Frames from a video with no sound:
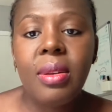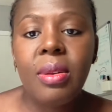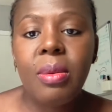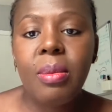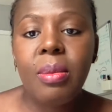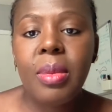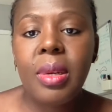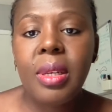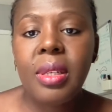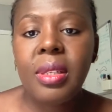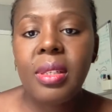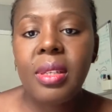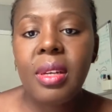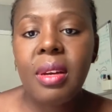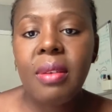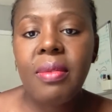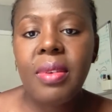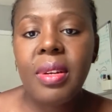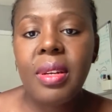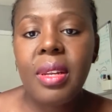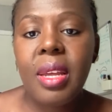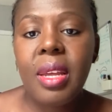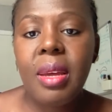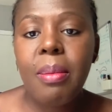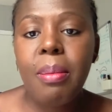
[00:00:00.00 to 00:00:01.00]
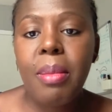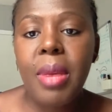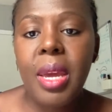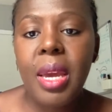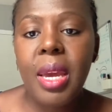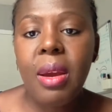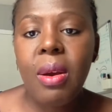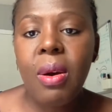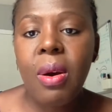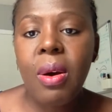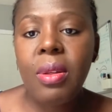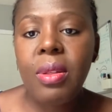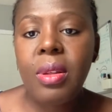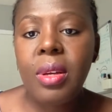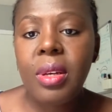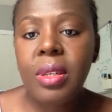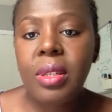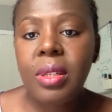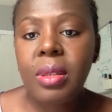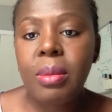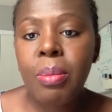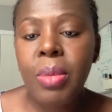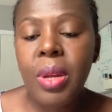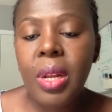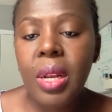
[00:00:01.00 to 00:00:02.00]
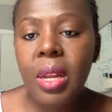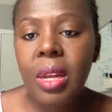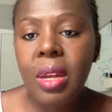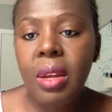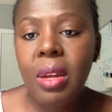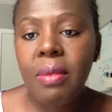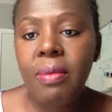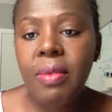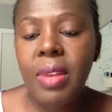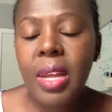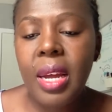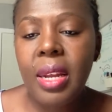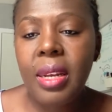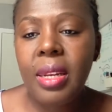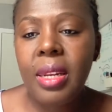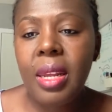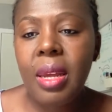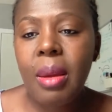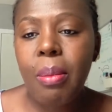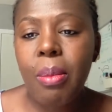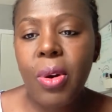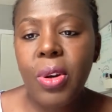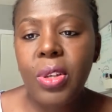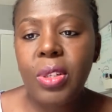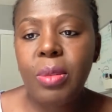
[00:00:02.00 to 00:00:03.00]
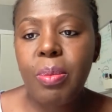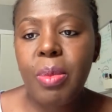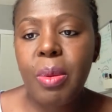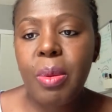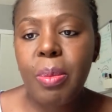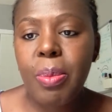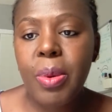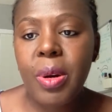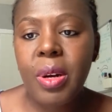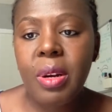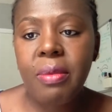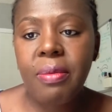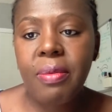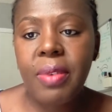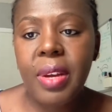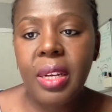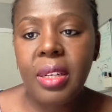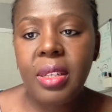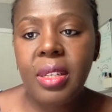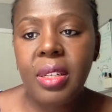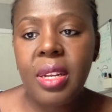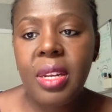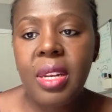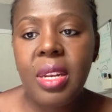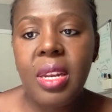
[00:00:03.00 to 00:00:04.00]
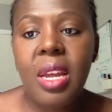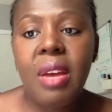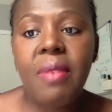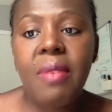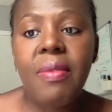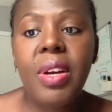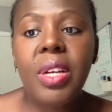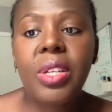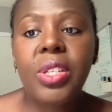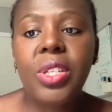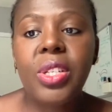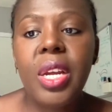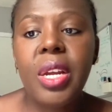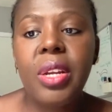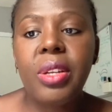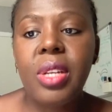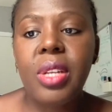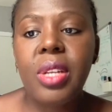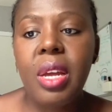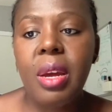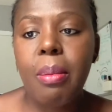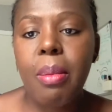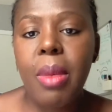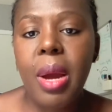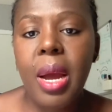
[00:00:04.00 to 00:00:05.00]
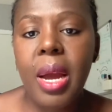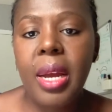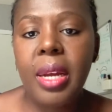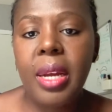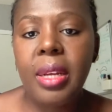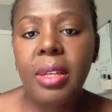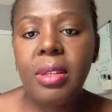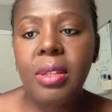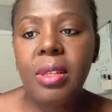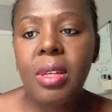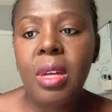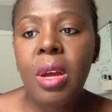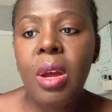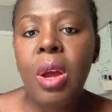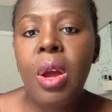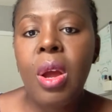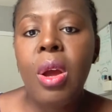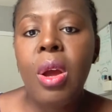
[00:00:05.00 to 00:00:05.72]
Number 7, they make others believe that they must be perfect, never change their minds,